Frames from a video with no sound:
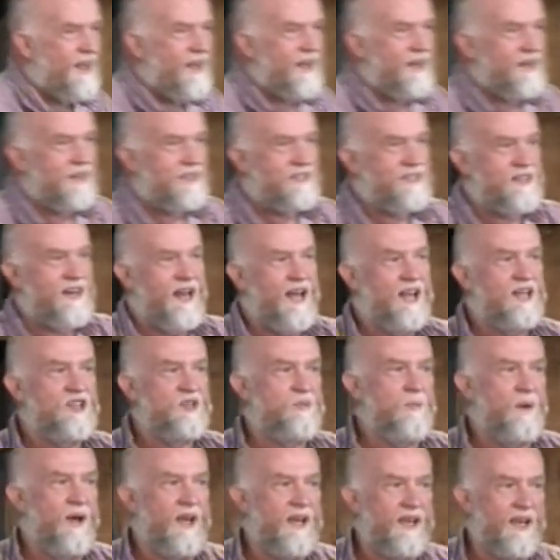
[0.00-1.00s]
He stands
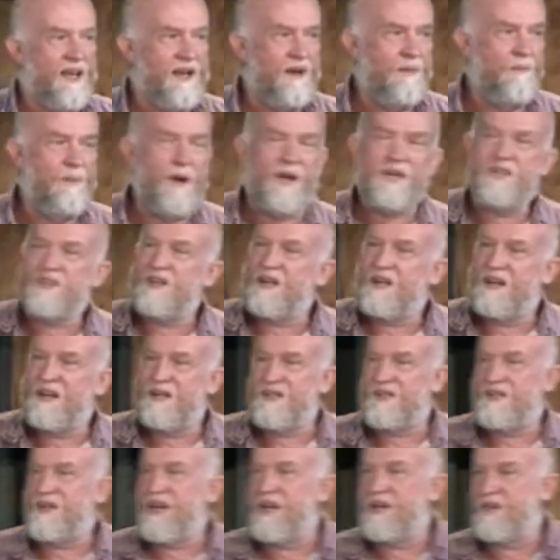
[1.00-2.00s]
back and he basically
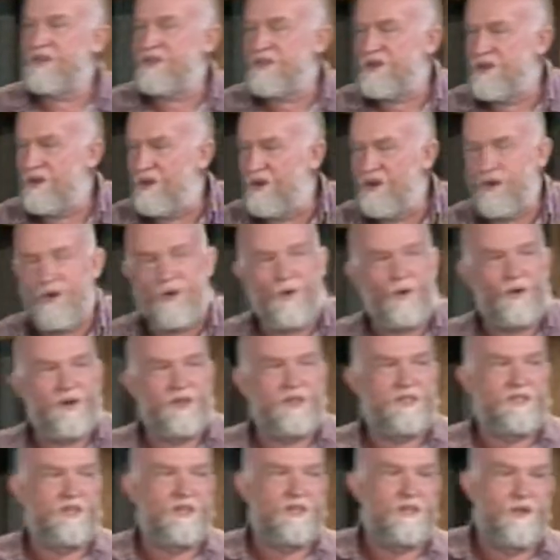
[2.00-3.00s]
says to the Lord, he
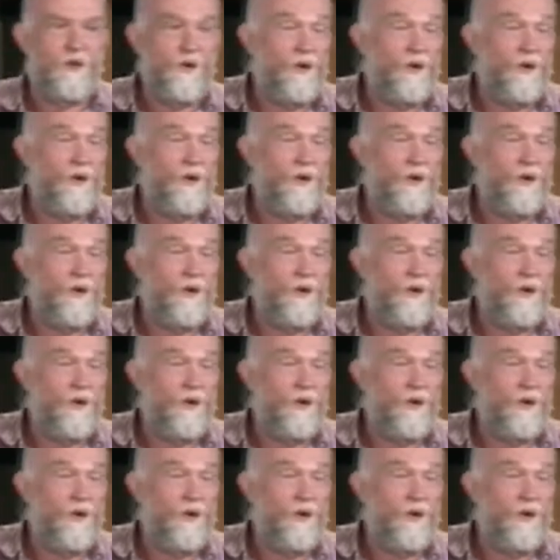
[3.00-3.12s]
says, Lord,